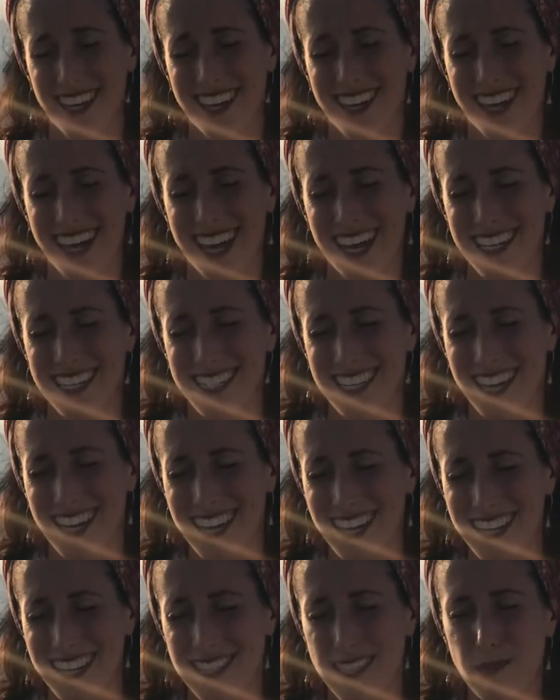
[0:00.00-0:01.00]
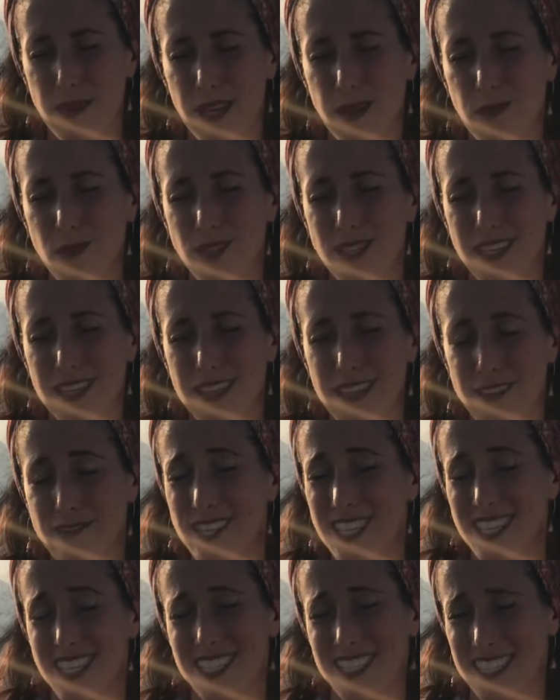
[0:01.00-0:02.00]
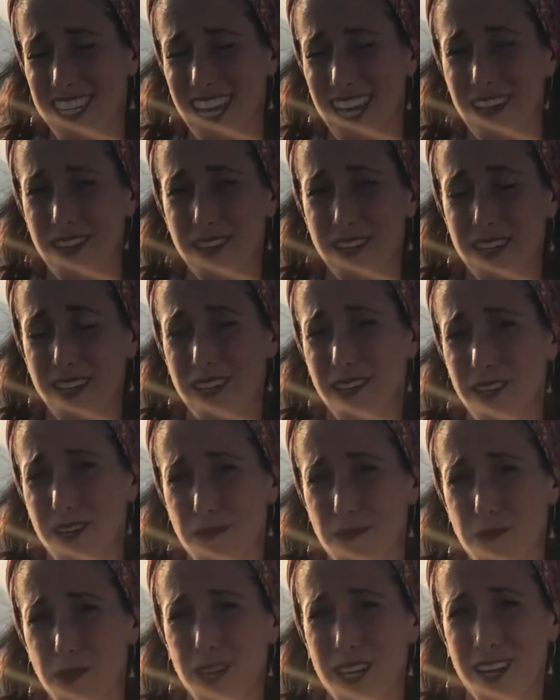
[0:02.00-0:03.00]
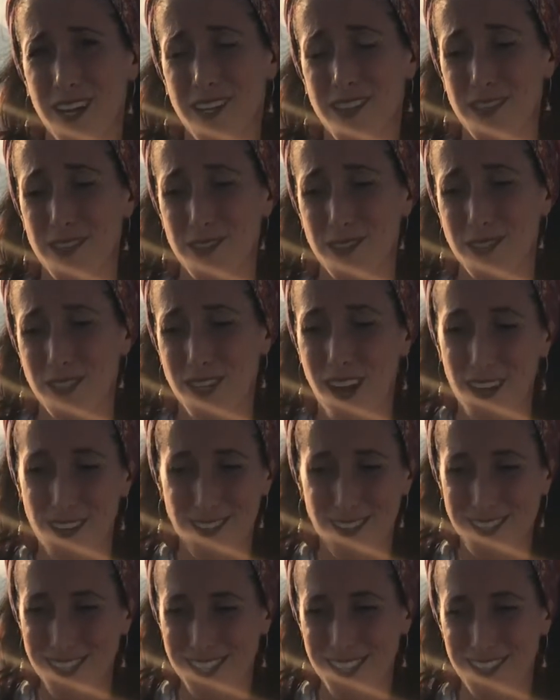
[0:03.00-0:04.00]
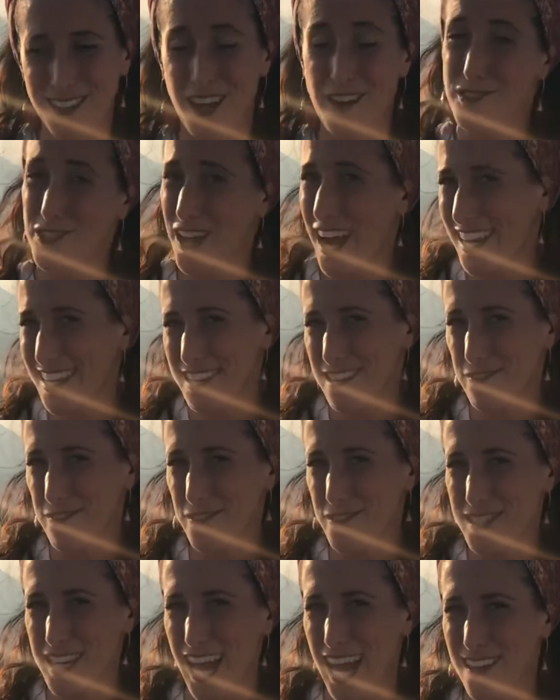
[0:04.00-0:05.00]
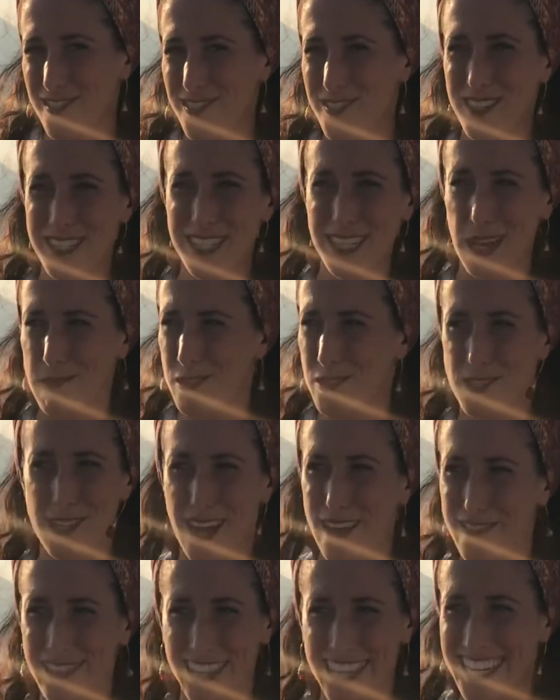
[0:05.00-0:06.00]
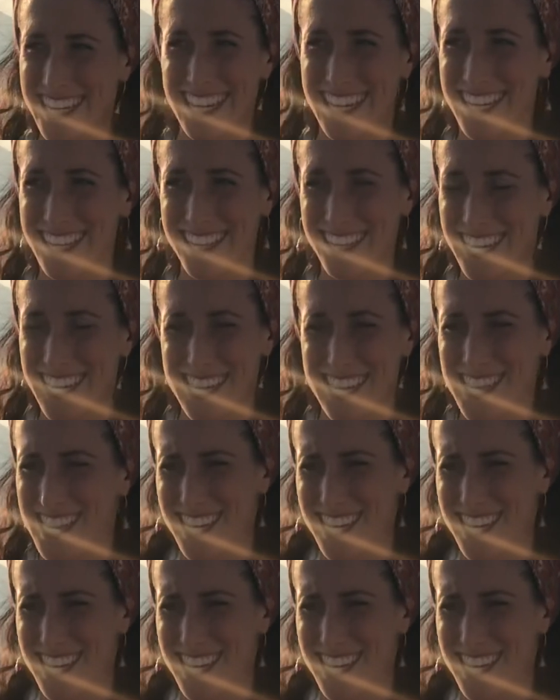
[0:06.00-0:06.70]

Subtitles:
And to be able to live this entire year putting on those goggles. You know, I've tried it a few times. One time I was traveling in Italy and the